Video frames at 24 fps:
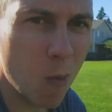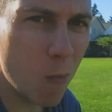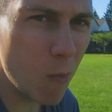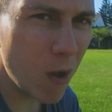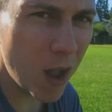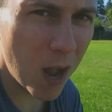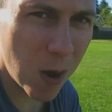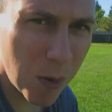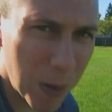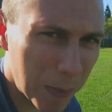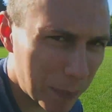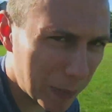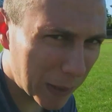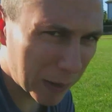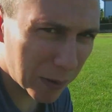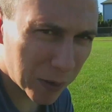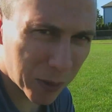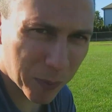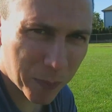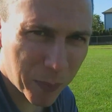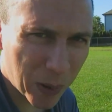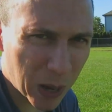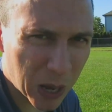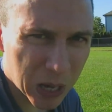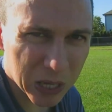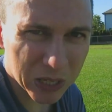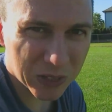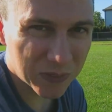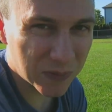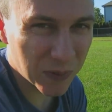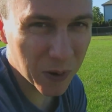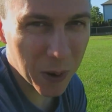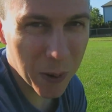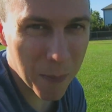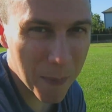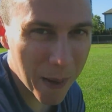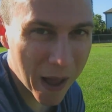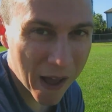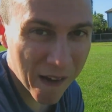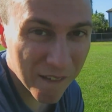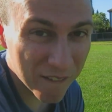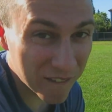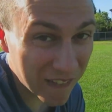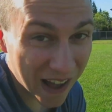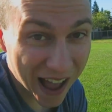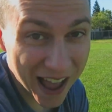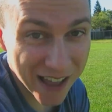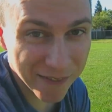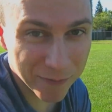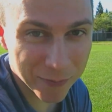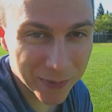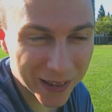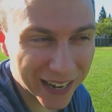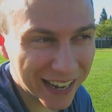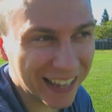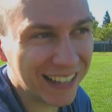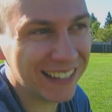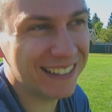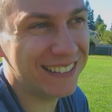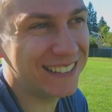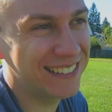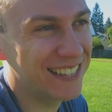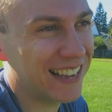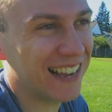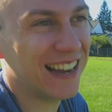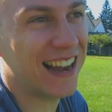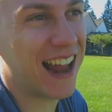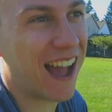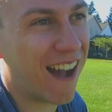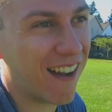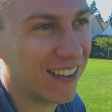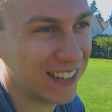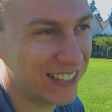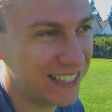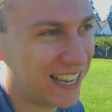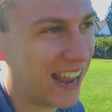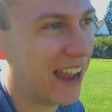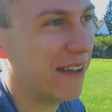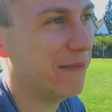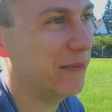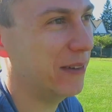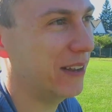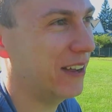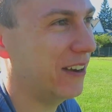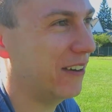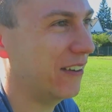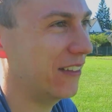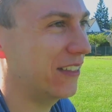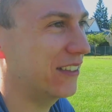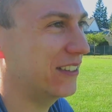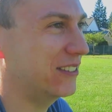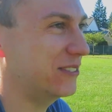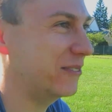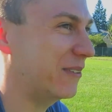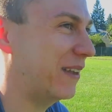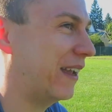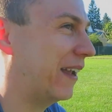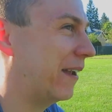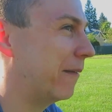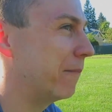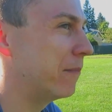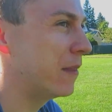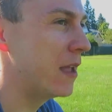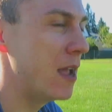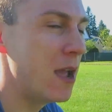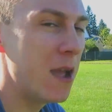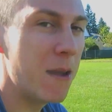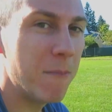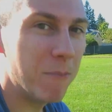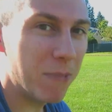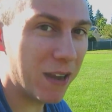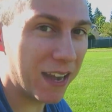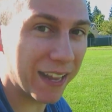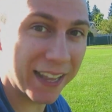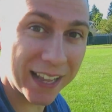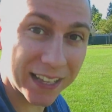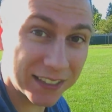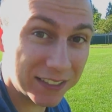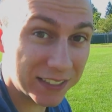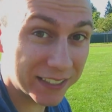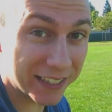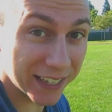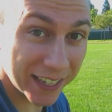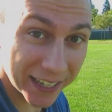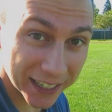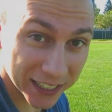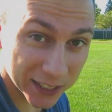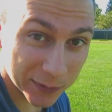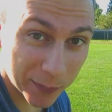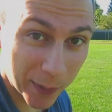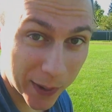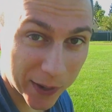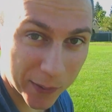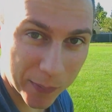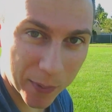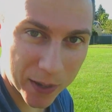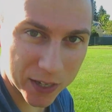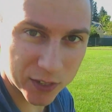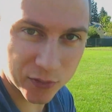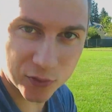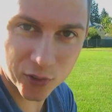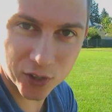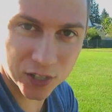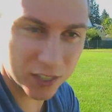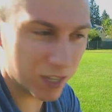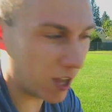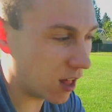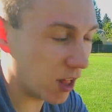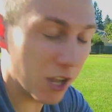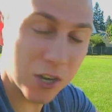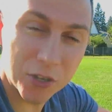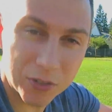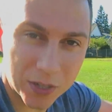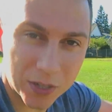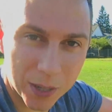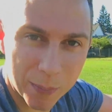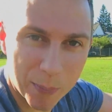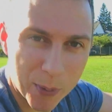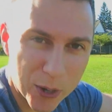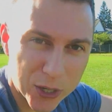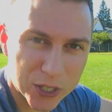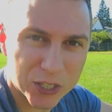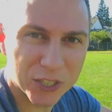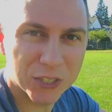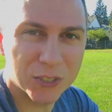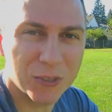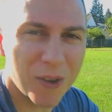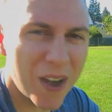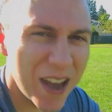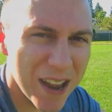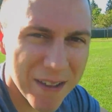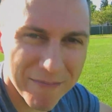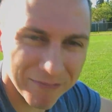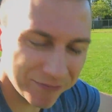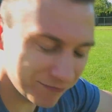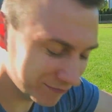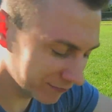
Well, we played the balls for about 5 minutes and now it's time to go to the swing. But I guess you can't expect much for a Dollar Tree purchase, right?